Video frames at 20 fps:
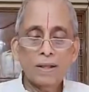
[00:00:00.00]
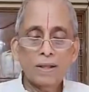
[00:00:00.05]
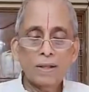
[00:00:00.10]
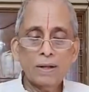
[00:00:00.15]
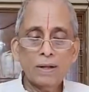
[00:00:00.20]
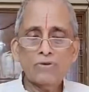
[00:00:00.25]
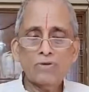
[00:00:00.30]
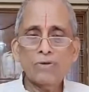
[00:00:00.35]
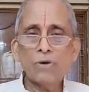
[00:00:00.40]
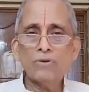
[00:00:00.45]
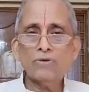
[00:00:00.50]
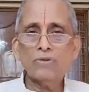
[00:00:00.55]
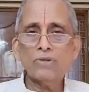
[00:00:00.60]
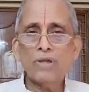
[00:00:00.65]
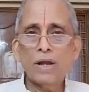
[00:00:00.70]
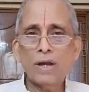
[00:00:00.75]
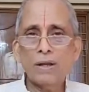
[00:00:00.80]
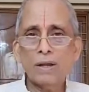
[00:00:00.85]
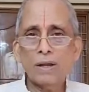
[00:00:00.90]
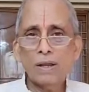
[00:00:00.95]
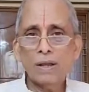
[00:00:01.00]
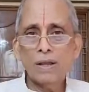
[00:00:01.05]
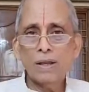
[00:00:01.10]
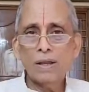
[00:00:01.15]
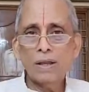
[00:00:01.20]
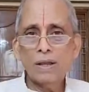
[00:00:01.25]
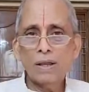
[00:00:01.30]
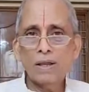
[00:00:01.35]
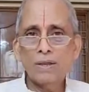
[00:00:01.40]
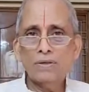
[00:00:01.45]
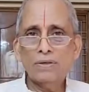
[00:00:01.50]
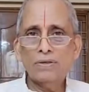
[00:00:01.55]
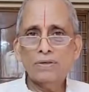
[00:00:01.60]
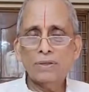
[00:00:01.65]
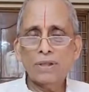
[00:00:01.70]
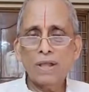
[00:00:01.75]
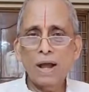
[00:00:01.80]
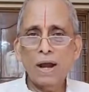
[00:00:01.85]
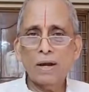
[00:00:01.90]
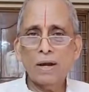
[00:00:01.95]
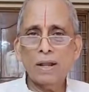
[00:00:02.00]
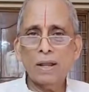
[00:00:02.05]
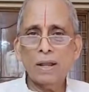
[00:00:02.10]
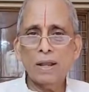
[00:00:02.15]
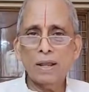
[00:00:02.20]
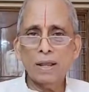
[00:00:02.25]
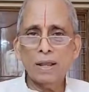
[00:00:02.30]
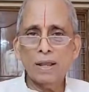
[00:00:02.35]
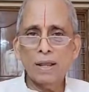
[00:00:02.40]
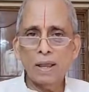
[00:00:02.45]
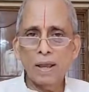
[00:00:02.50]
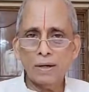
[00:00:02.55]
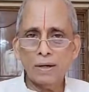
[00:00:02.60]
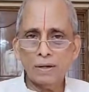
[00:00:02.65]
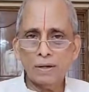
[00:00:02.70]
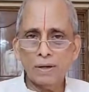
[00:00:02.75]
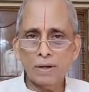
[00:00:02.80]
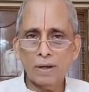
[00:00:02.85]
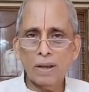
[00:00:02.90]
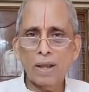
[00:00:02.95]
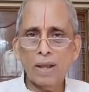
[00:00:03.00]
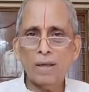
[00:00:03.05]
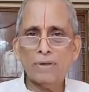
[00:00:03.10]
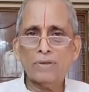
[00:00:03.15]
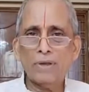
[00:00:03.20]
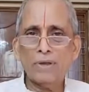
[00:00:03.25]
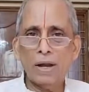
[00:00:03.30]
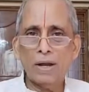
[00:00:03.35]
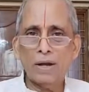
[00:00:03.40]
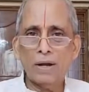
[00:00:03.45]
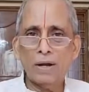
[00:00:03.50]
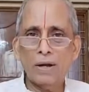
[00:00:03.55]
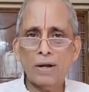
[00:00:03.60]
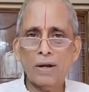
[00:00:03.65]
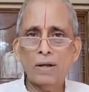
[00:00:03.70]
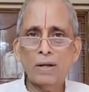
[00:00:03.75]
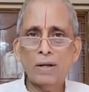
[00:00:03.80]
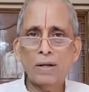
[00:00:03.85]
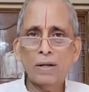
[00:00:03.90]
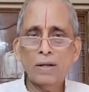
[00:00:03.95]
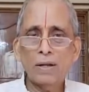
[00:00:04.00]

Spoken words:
that shows that he is not yet, he has entered